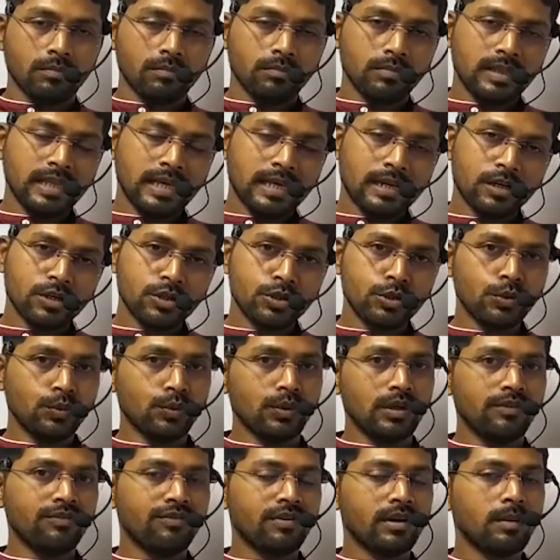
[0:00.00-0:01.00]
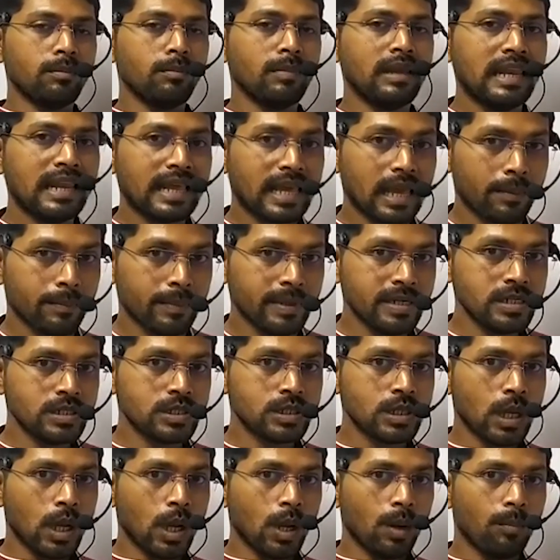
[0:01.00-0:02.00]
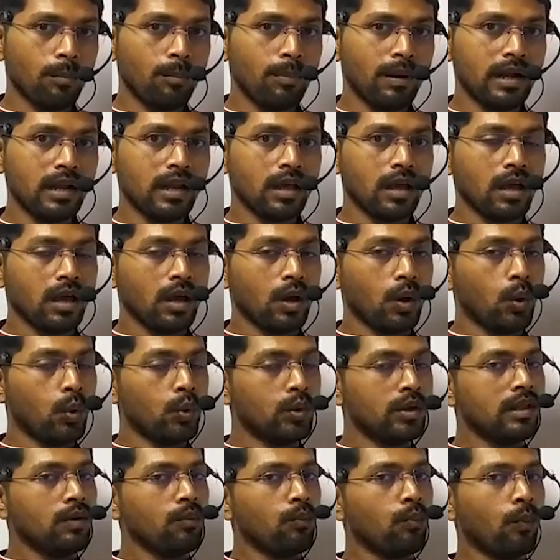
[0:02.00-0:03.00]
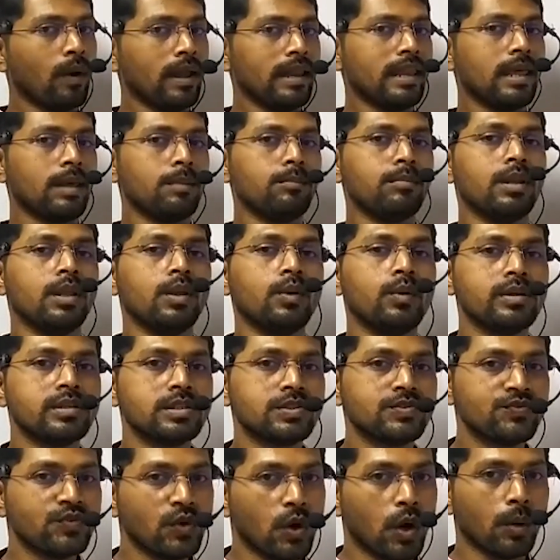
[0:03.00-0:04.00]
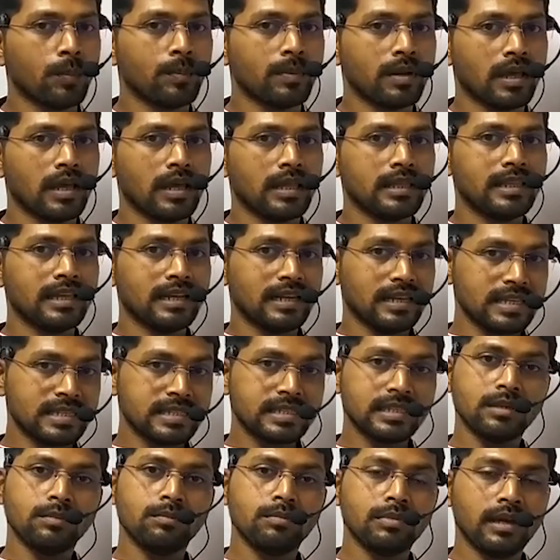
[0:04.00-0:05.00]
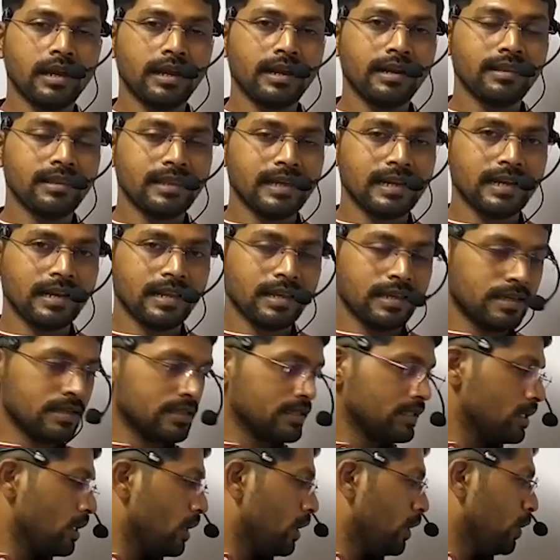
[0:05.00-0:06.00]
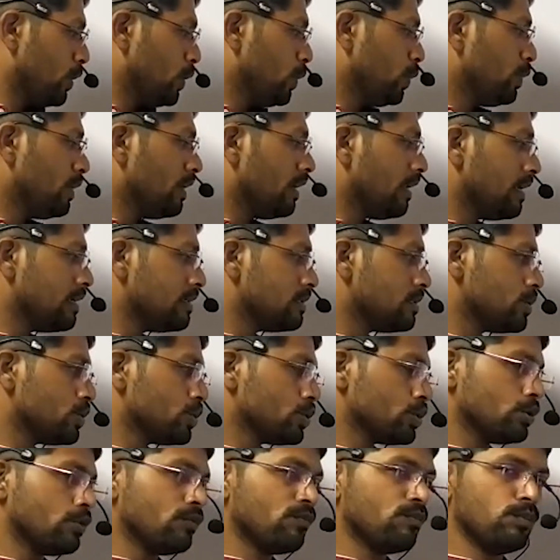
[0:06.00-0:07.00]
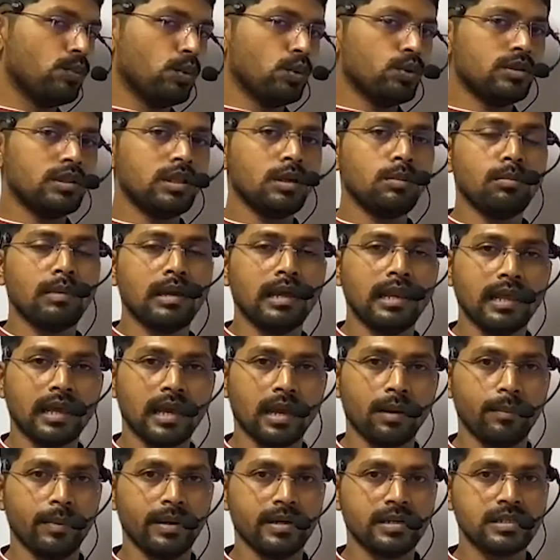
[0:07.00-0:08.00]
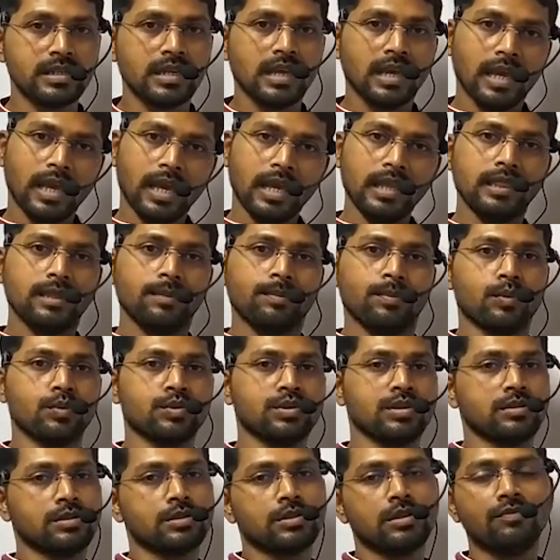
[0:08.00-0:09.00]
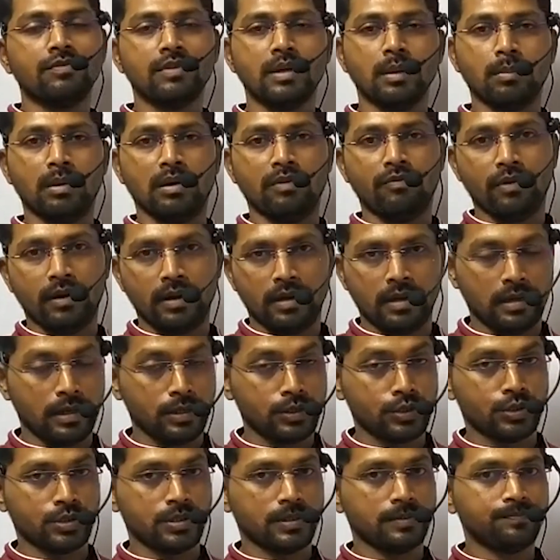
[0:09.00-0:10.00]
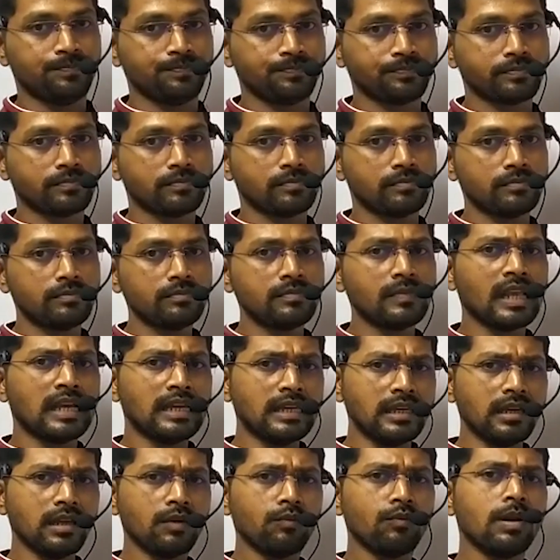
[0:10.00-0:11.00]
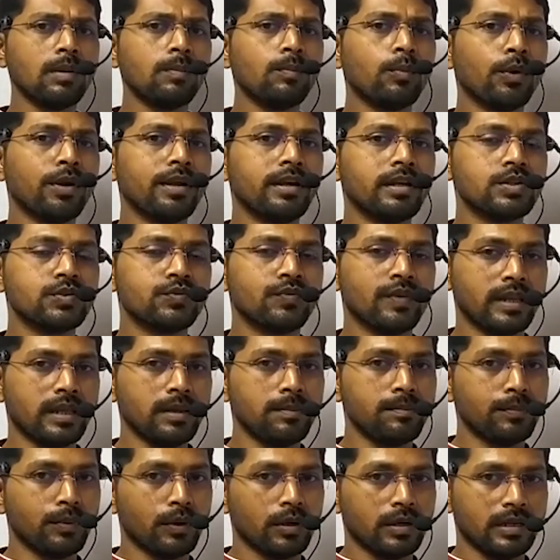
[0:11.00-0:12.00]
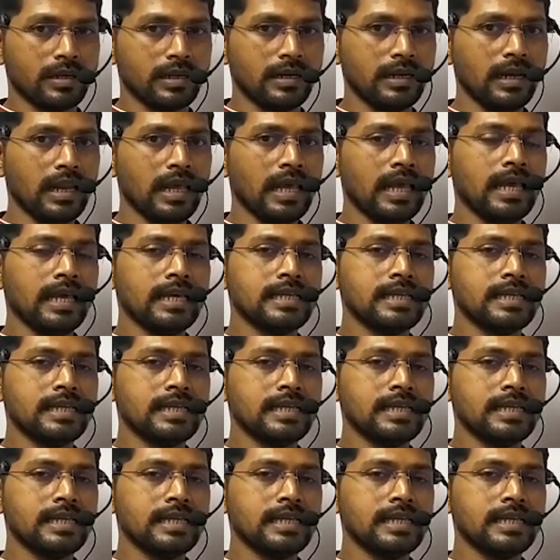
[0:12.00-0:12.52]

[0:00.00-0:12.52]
There are two different male gametes, but only one embryo is formed. The reason behind that is utilization of both the male gametes in the process of double fertilization. Here one point is very important.